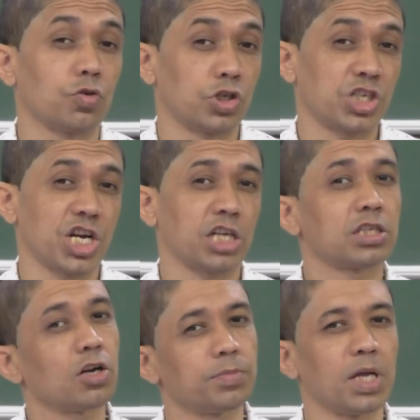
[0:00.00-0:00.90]
cost
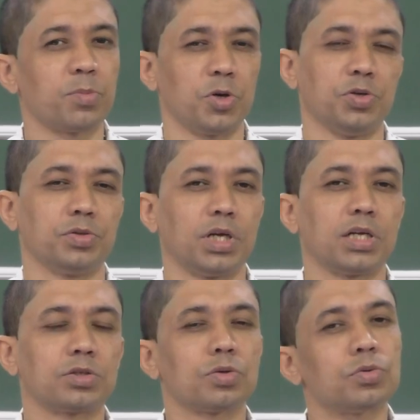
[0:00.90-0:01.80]
structure of that producer.
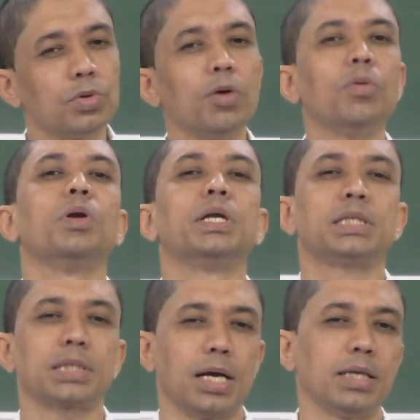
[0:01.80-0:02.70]
So, today we will
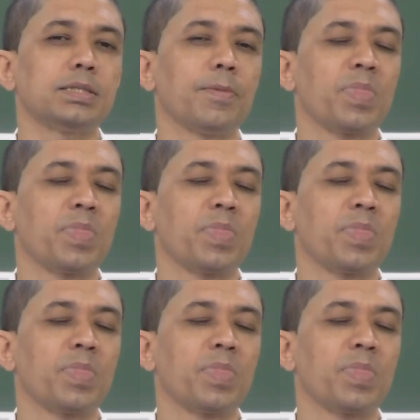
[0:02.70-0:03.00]
discuss